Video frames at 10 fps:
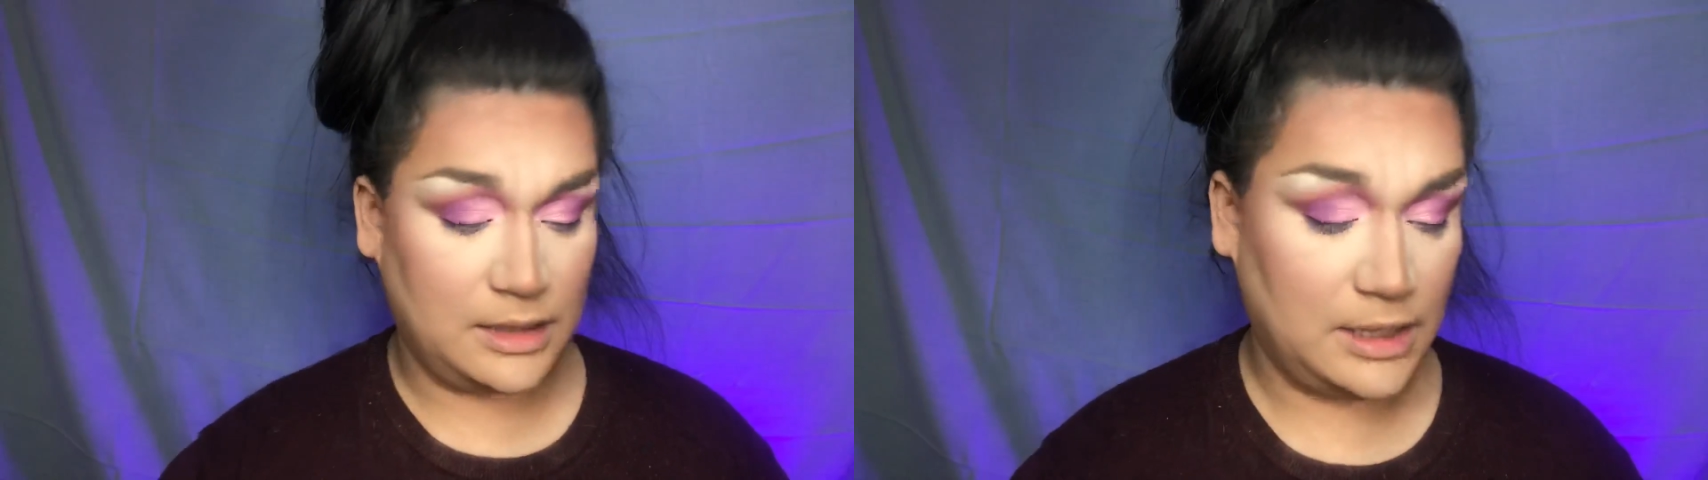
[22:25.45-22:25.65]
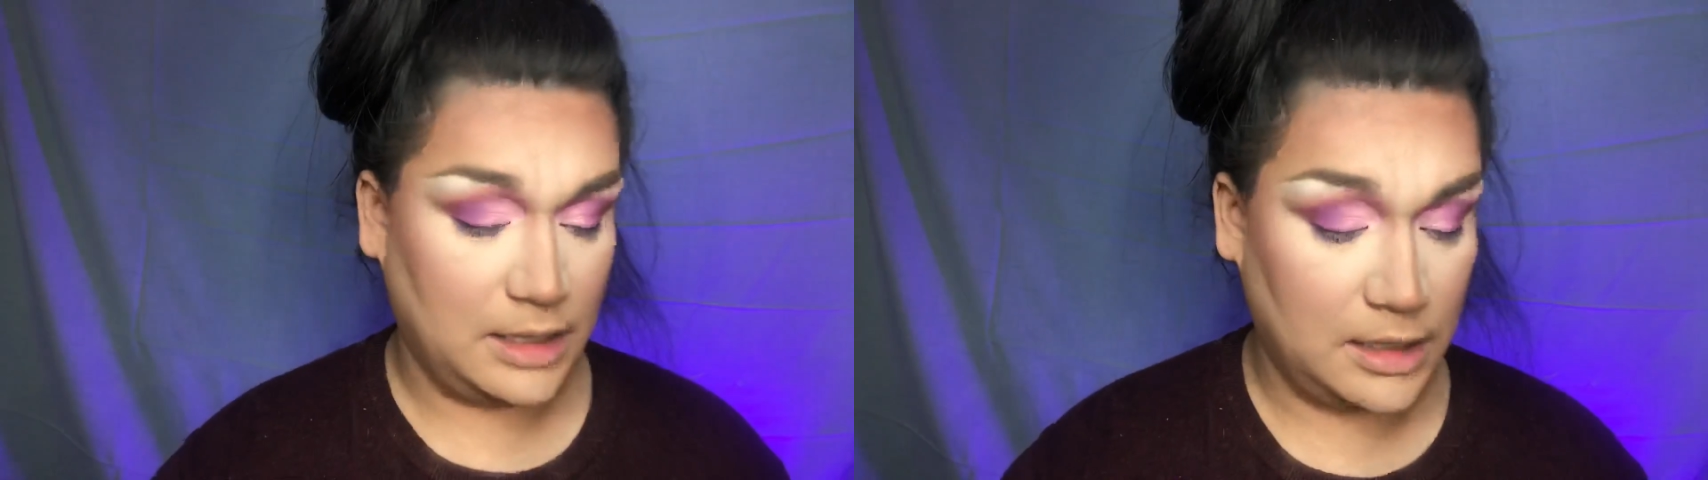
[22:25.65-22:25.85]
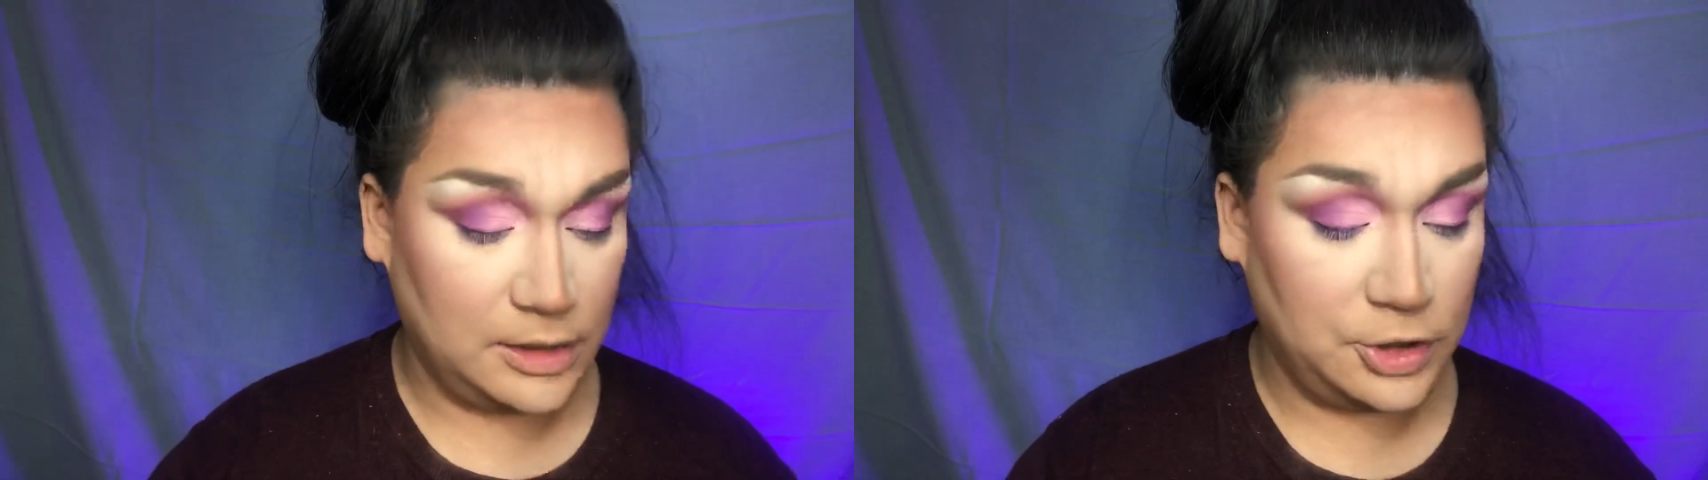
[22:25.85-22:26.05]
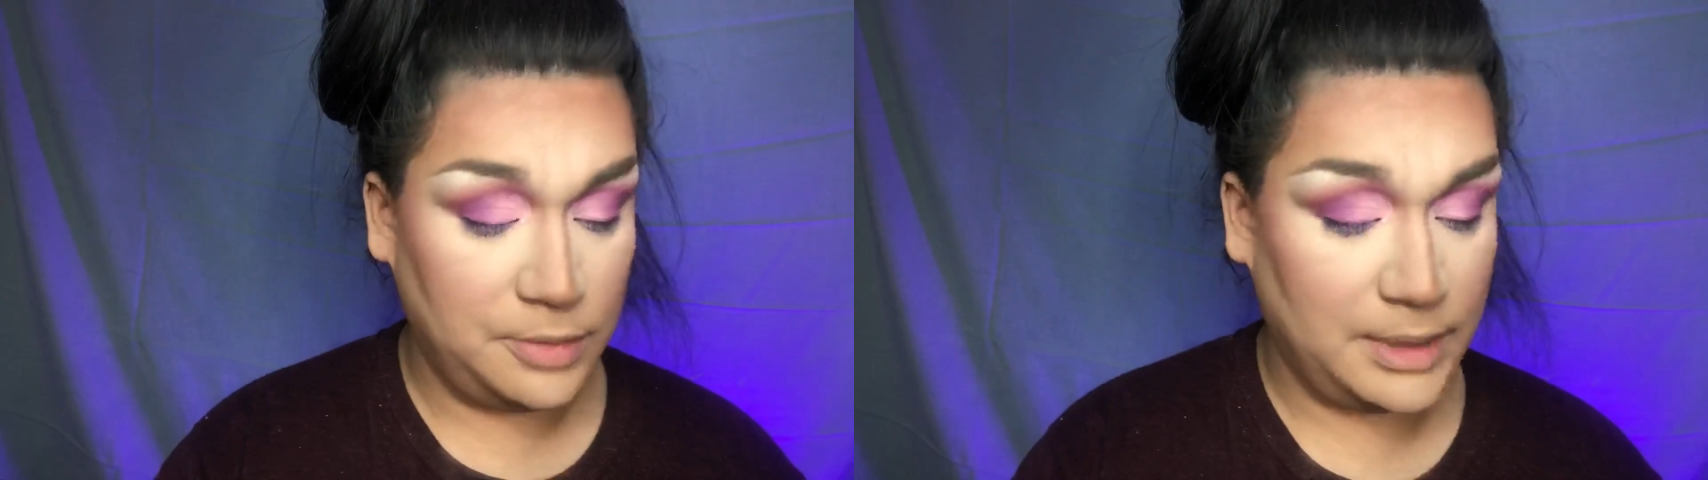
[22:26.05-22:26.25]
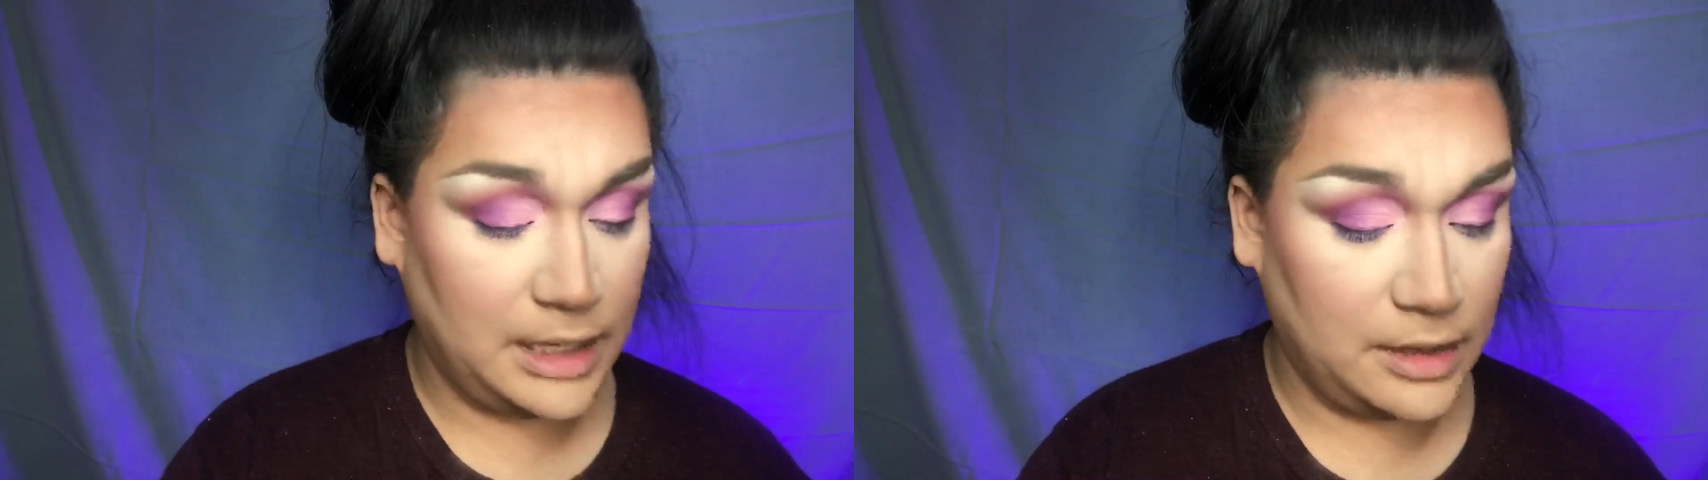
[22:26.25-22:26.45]
the
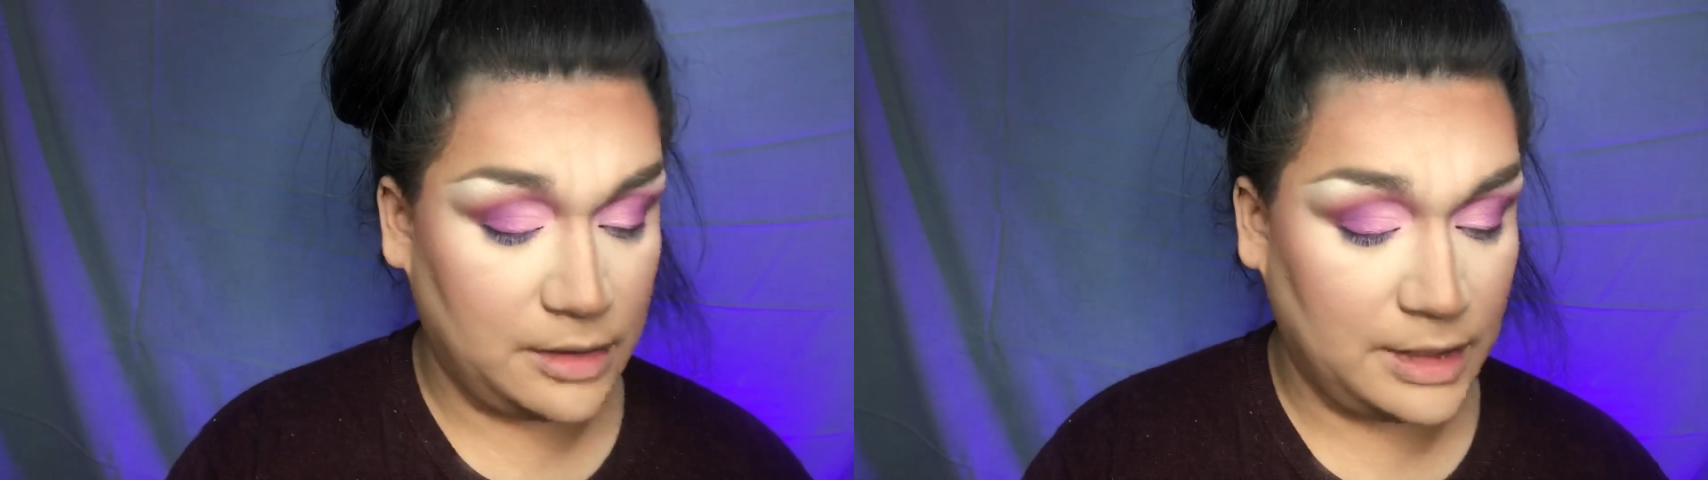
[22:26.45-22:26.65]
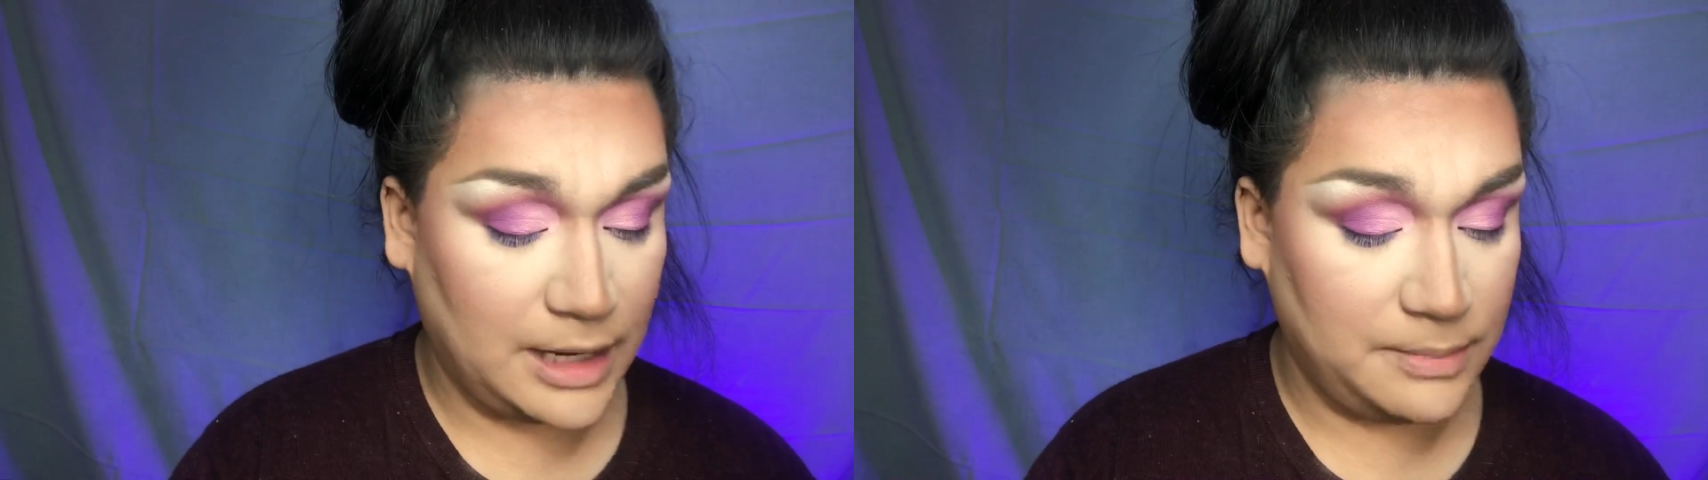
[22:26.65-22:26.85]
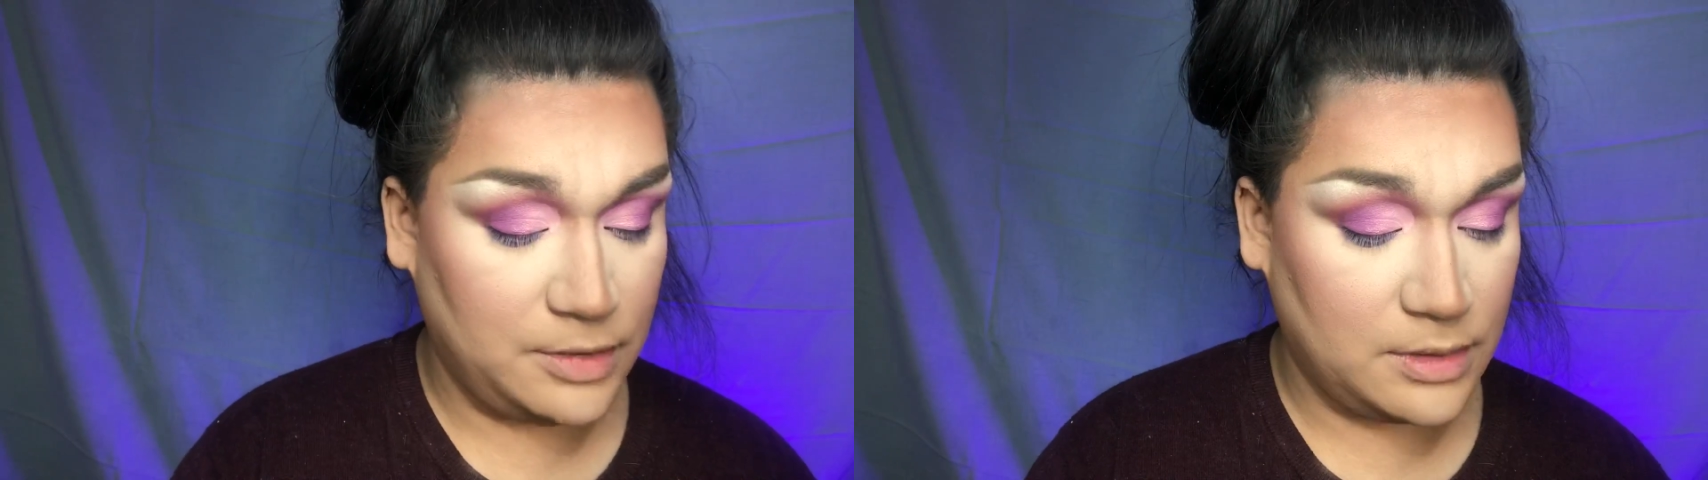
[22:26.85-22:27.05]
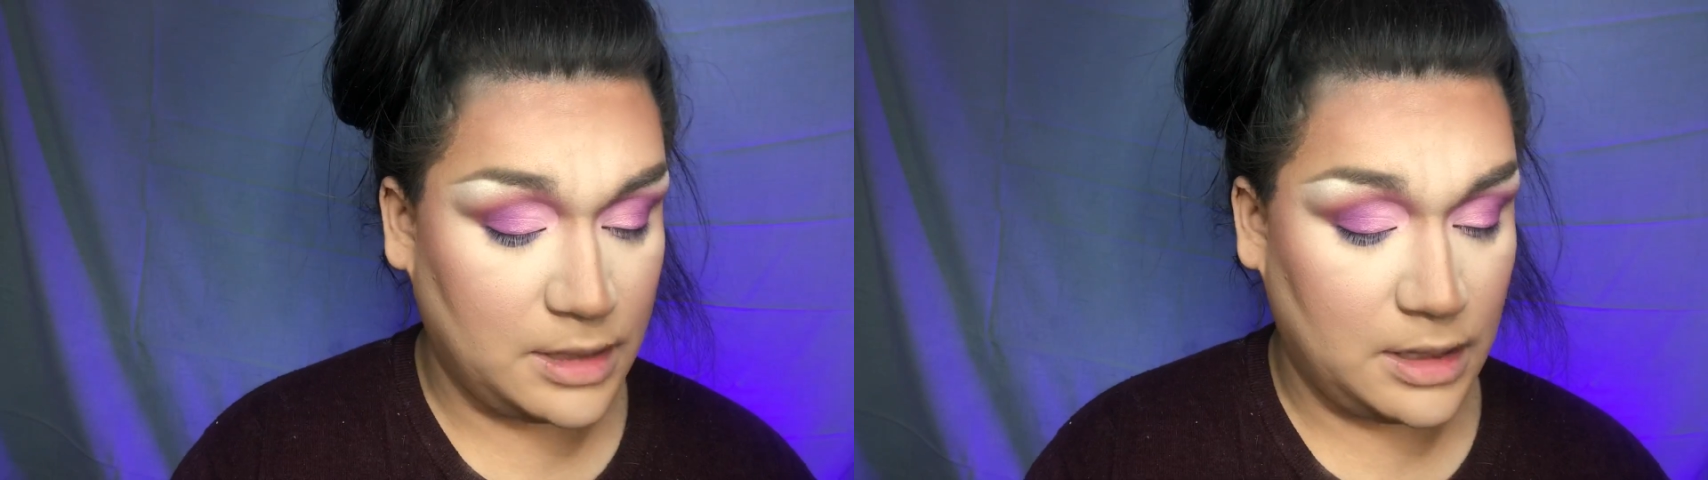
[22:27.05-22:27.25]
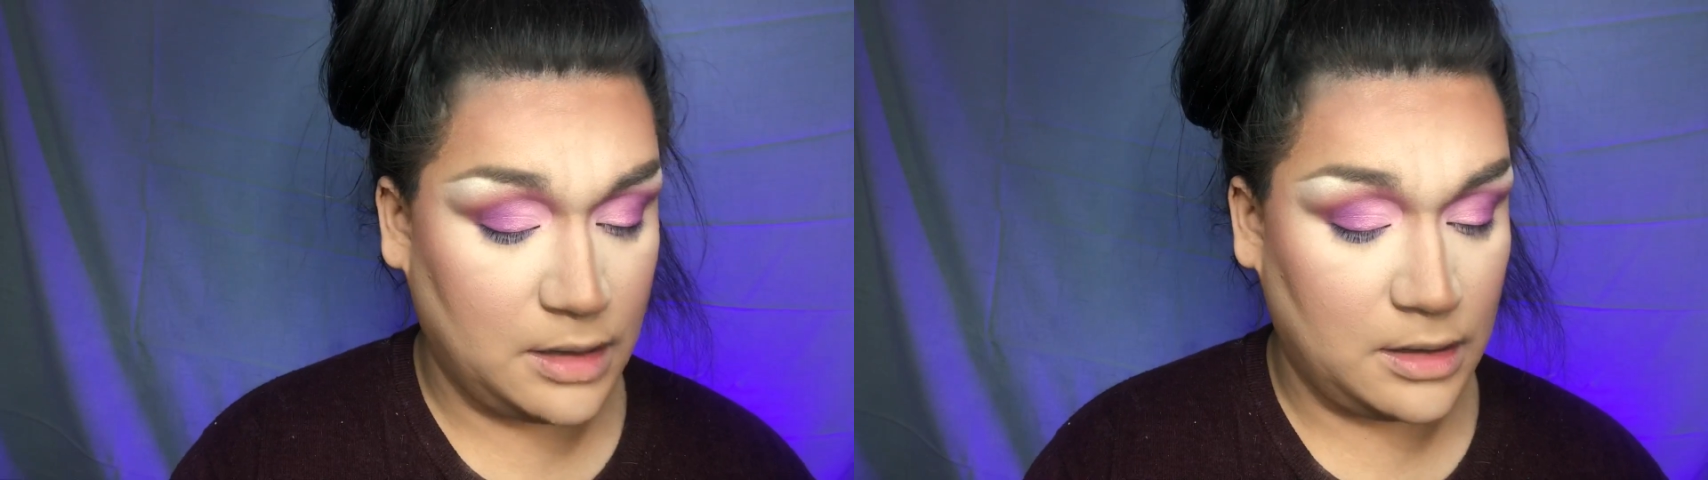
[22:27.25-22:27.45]
illuminator that I'm
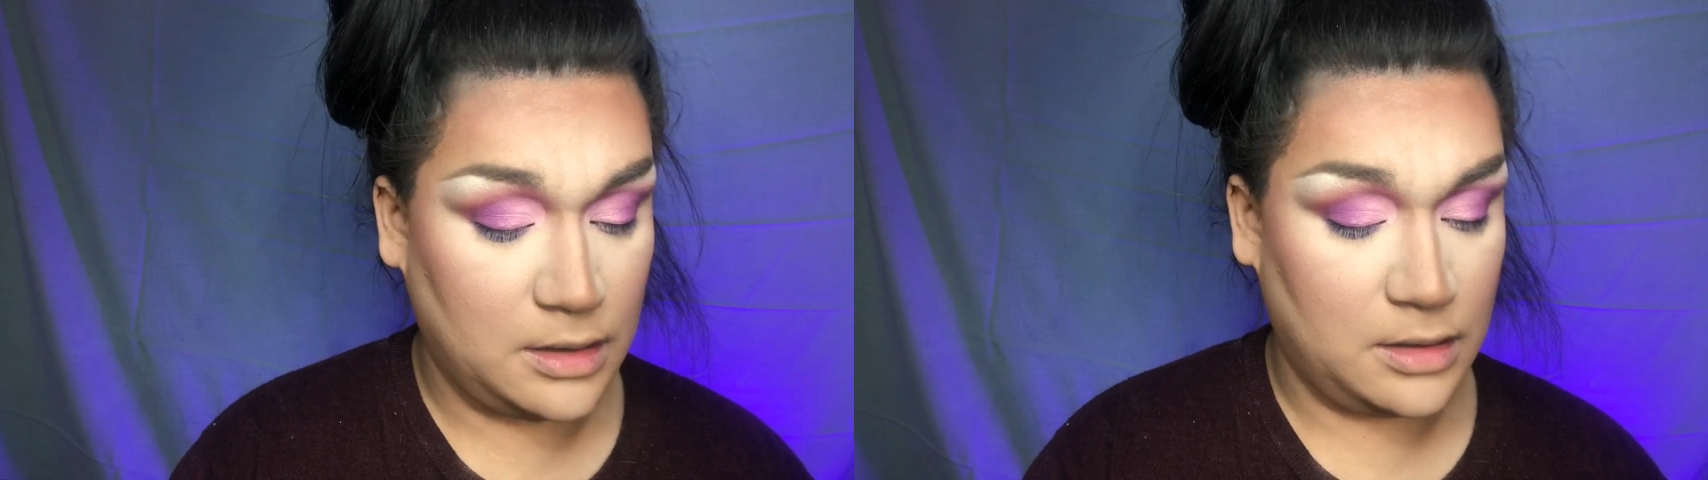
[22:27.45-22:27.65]
using,